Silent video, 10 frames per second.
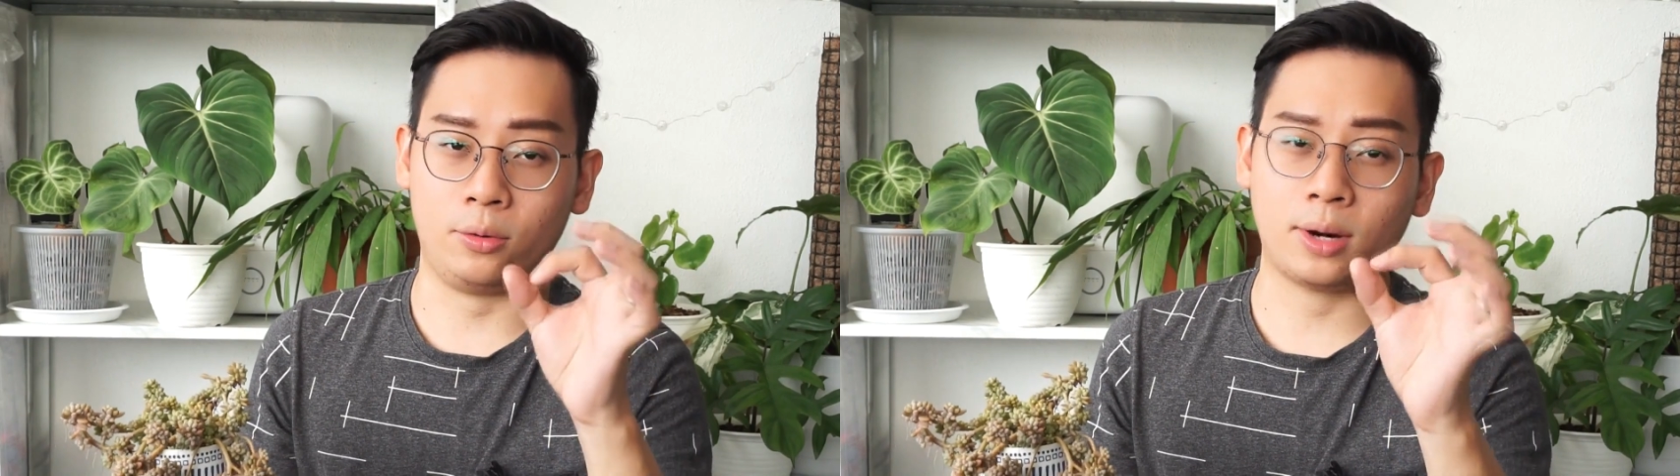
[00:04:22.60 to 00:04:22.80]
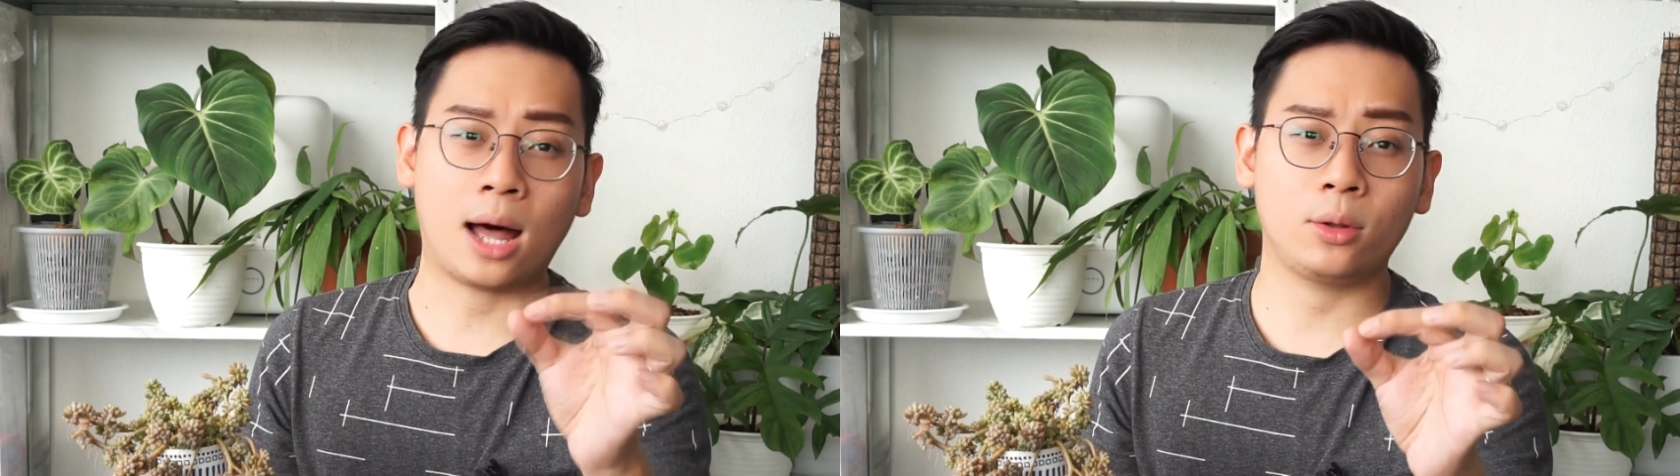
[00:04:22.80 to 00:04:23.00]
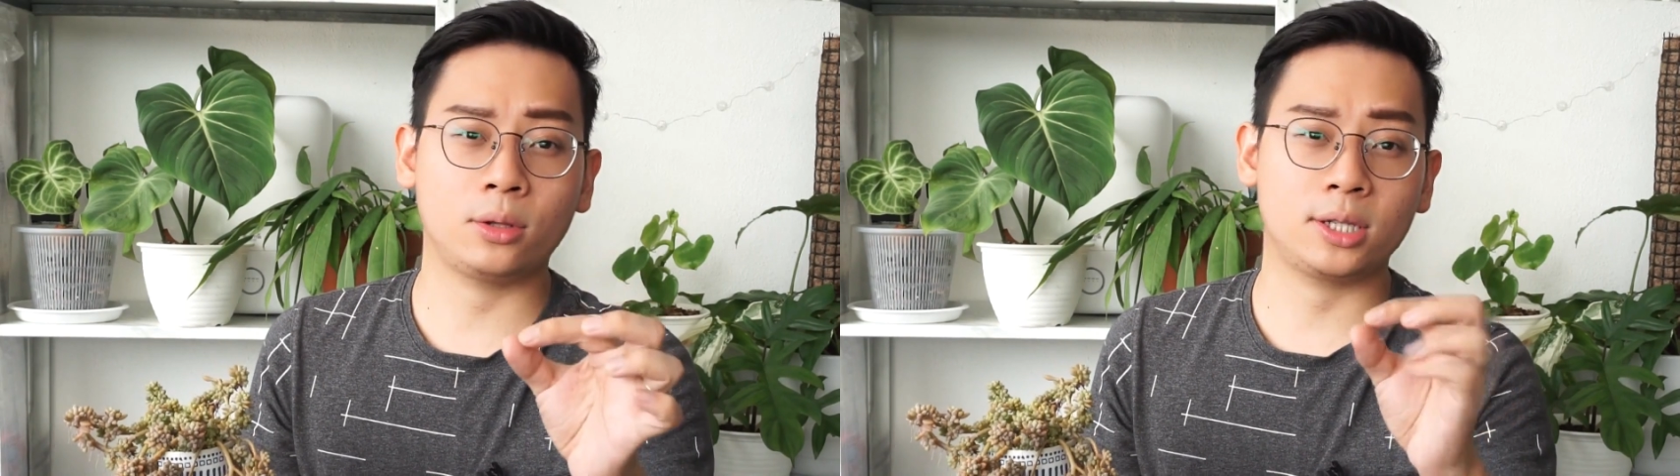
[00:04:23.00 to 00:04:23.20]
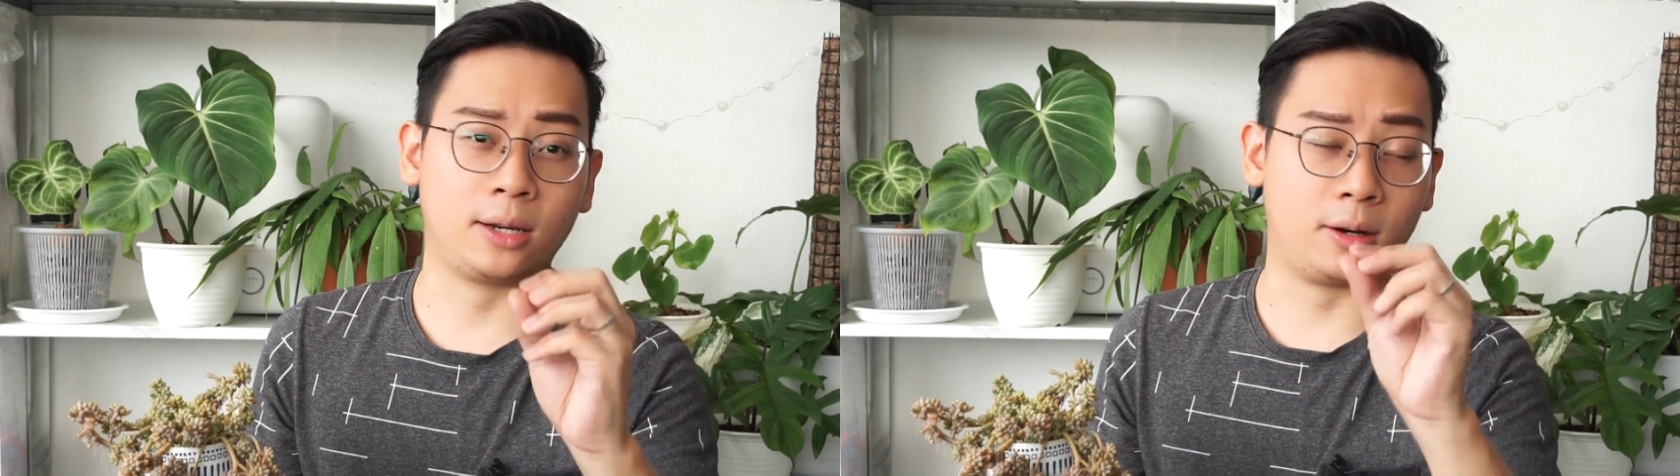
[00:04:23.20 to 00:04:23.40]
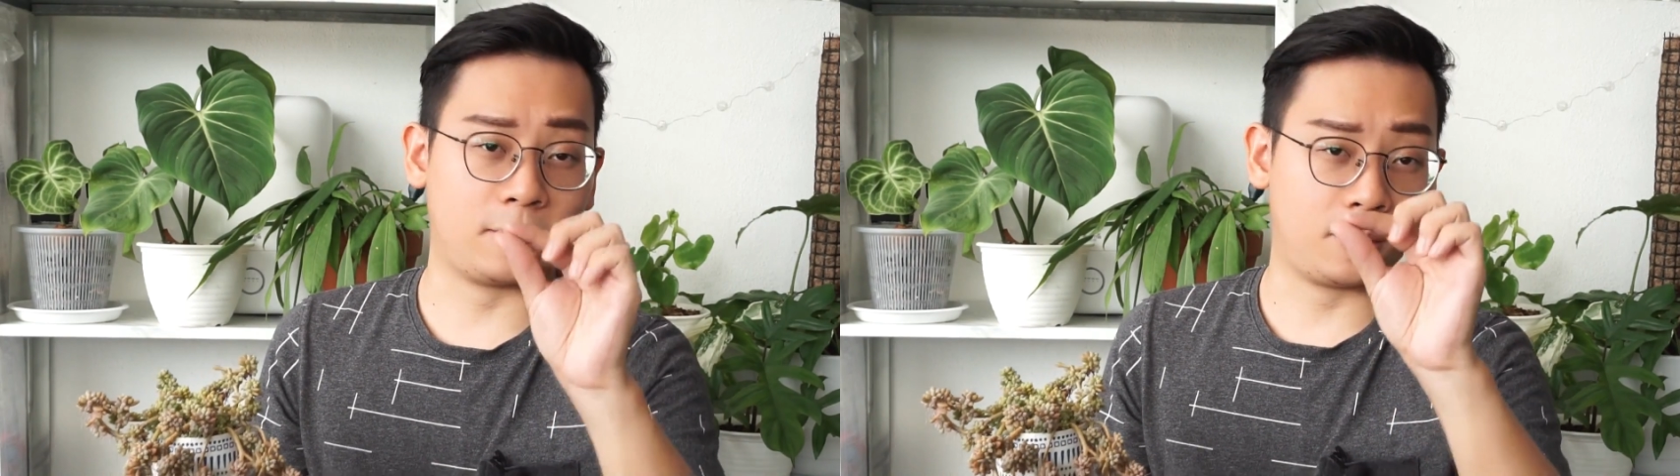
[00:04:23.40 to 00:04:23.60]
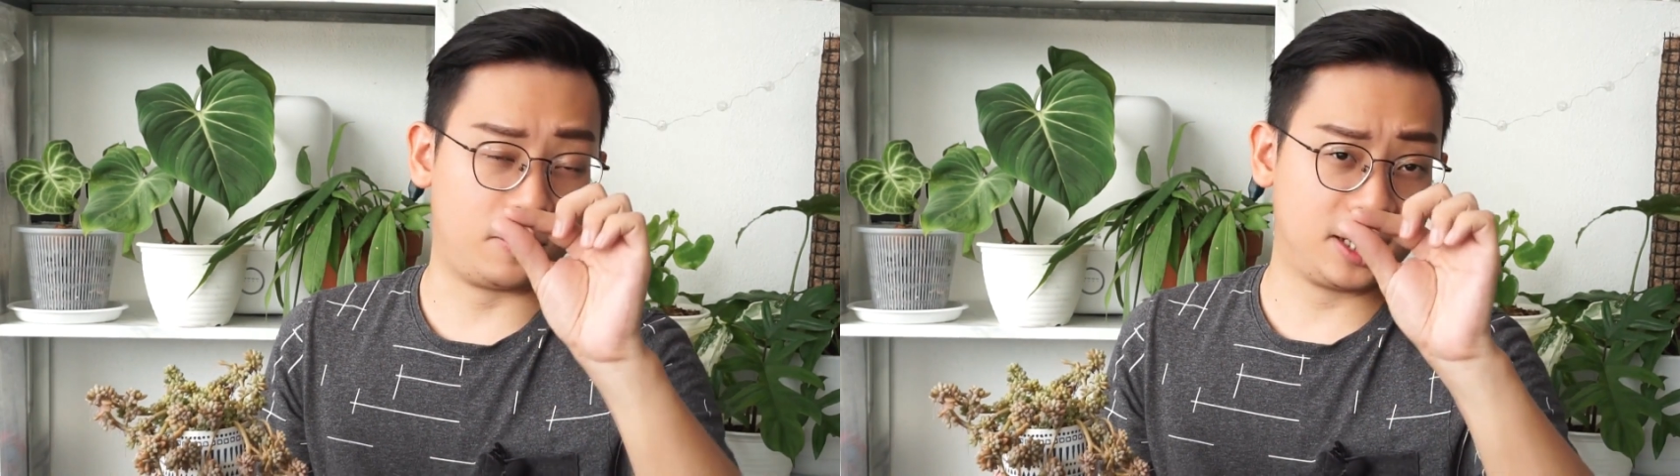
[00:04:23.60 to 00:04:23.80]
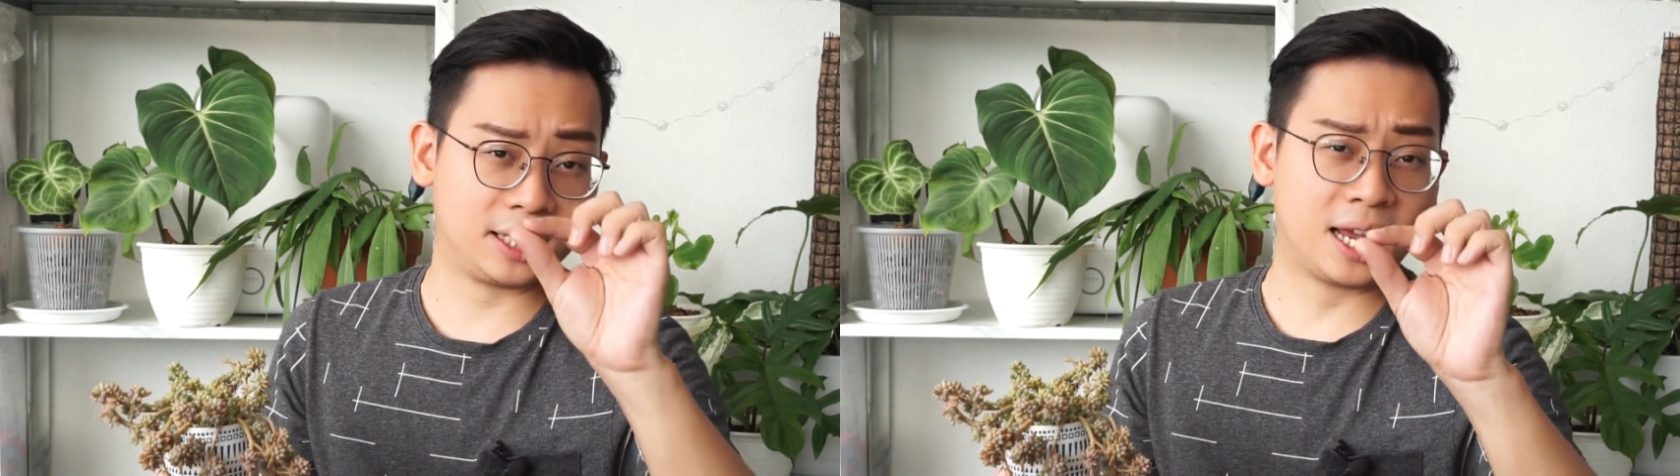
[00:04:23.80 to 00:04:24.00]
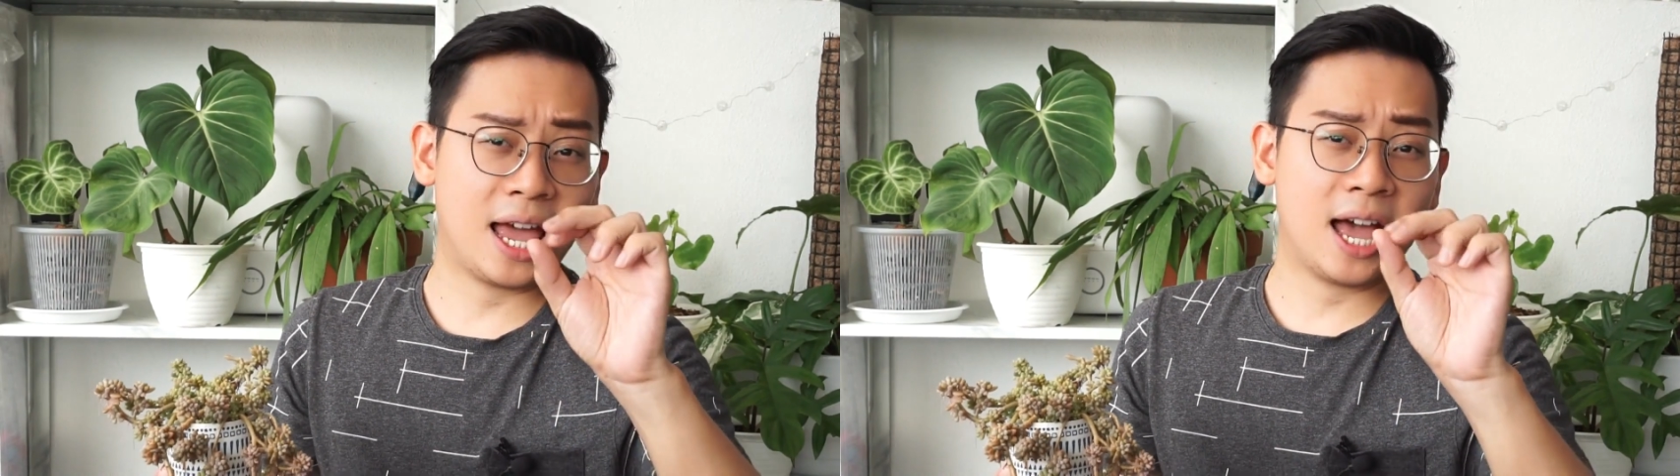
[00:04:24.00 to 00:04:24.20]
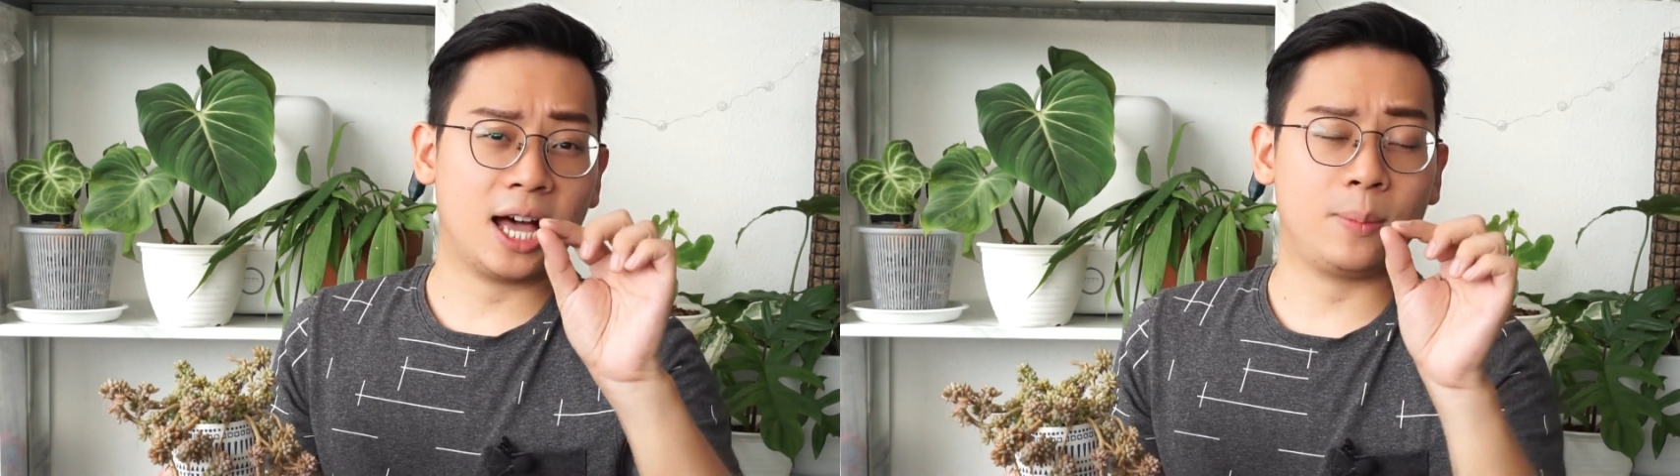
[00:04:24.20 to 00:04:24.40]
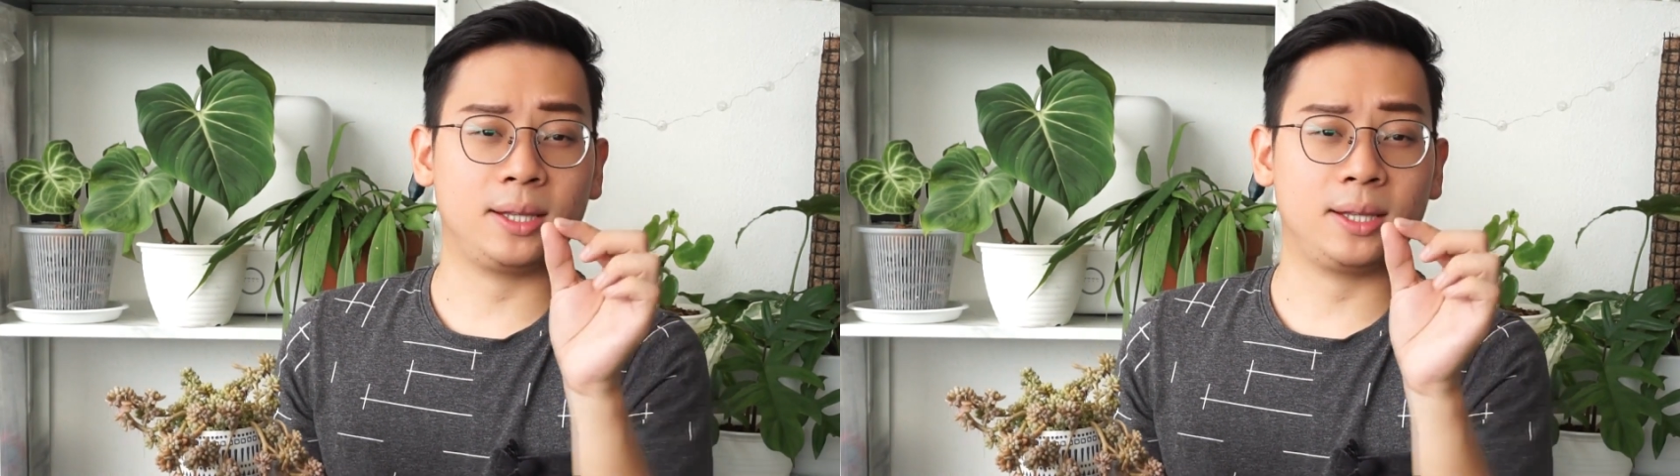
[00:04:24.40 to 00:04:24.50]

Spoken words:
round and a